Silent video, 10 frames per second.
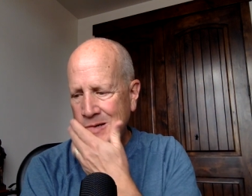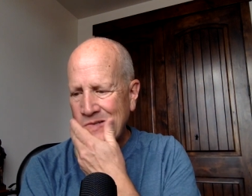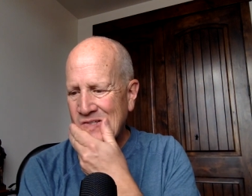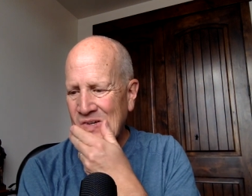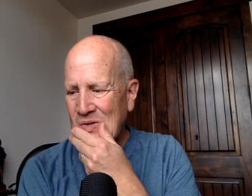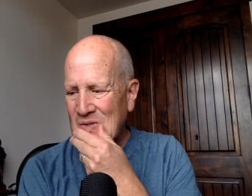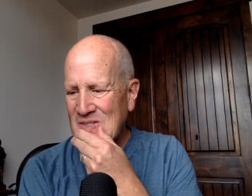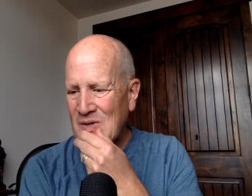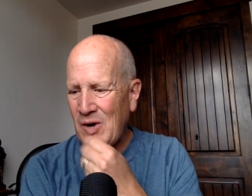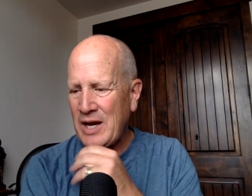So
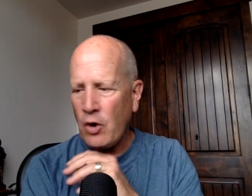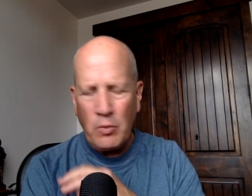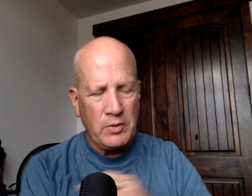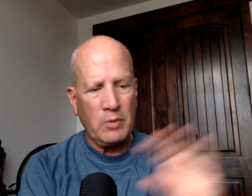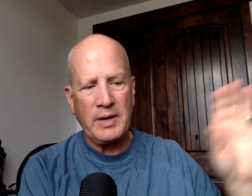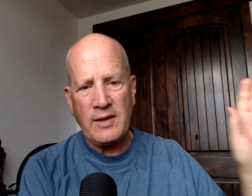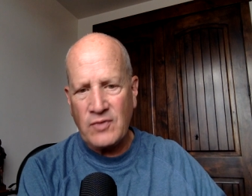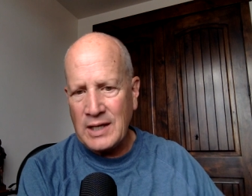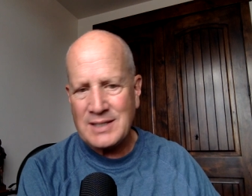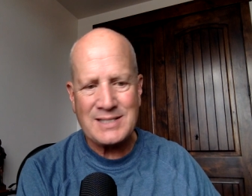so I hope nobody
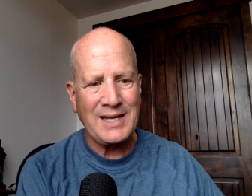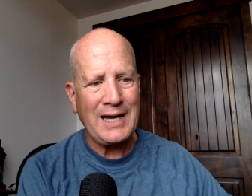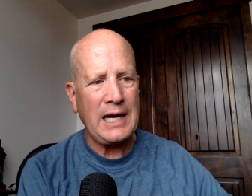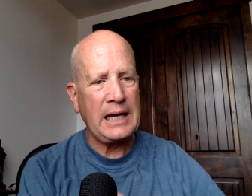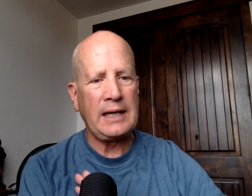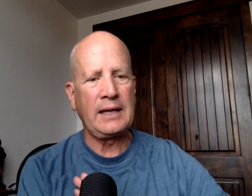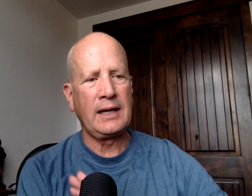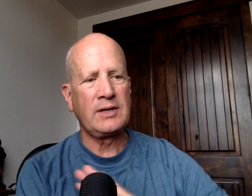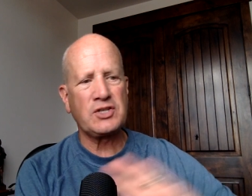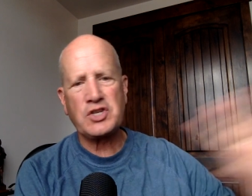thinks that I
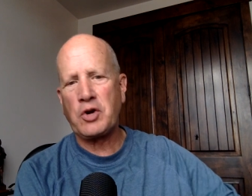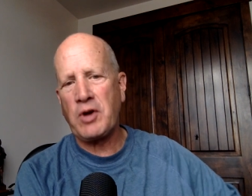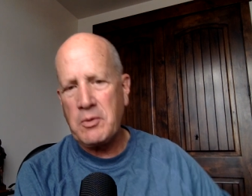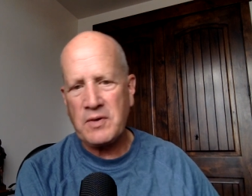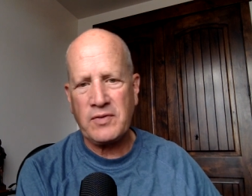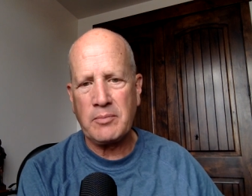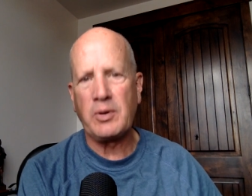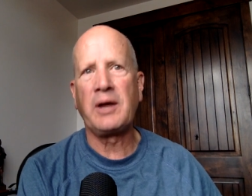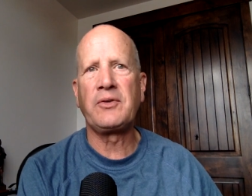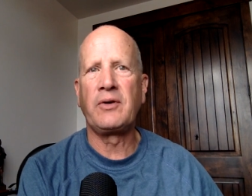disagree with the
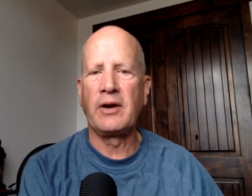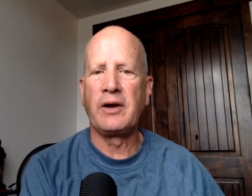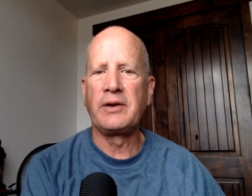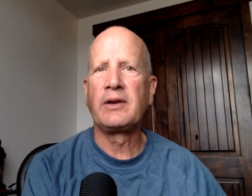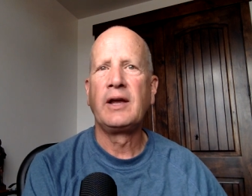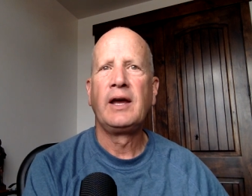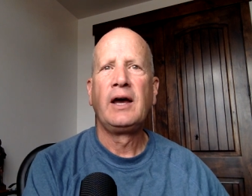brethren on